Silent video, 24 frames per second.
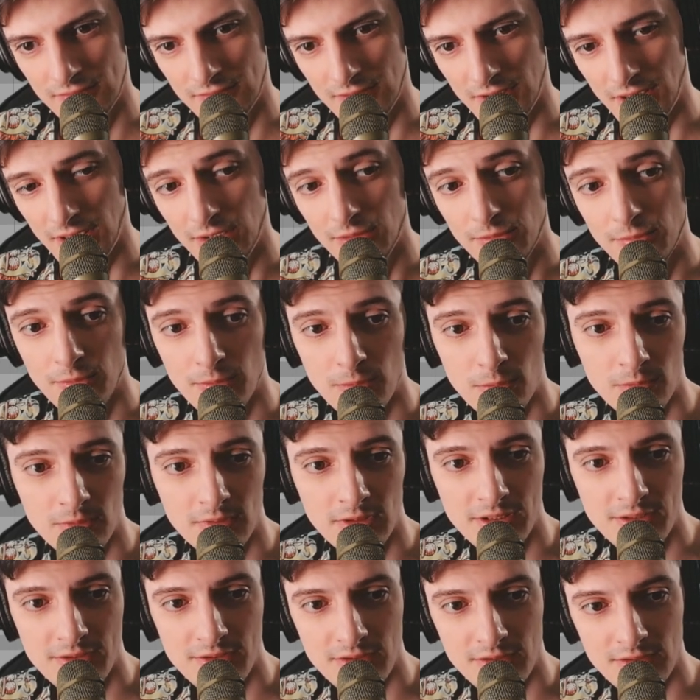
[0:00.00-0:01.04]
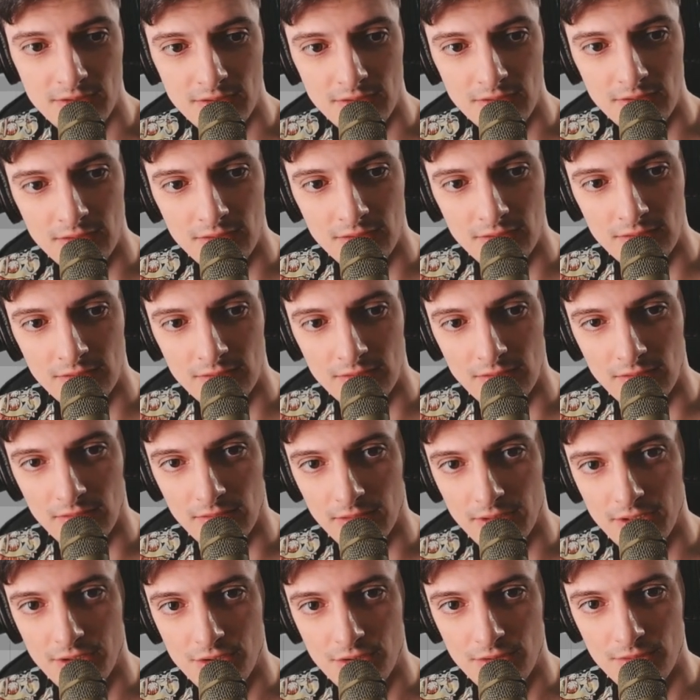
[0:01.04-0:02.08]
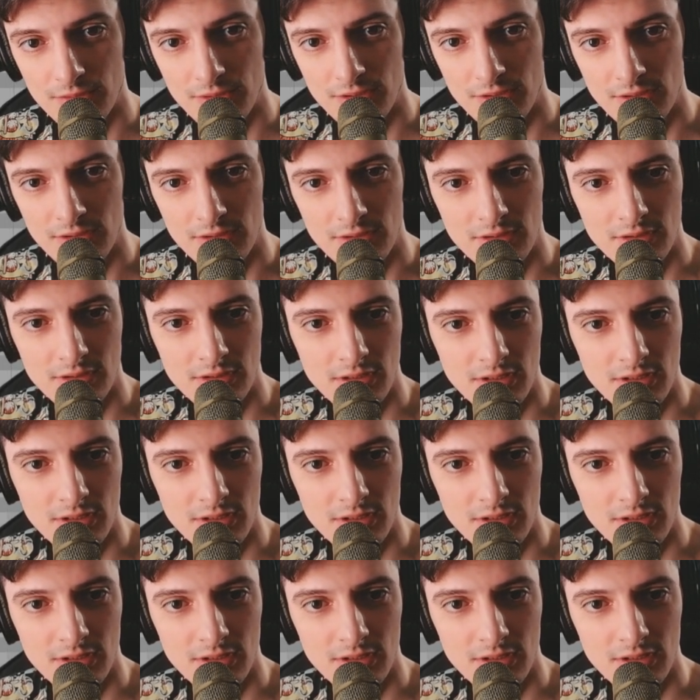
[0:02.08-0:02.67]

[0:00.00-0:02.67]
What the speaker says: And if we will listen the original here...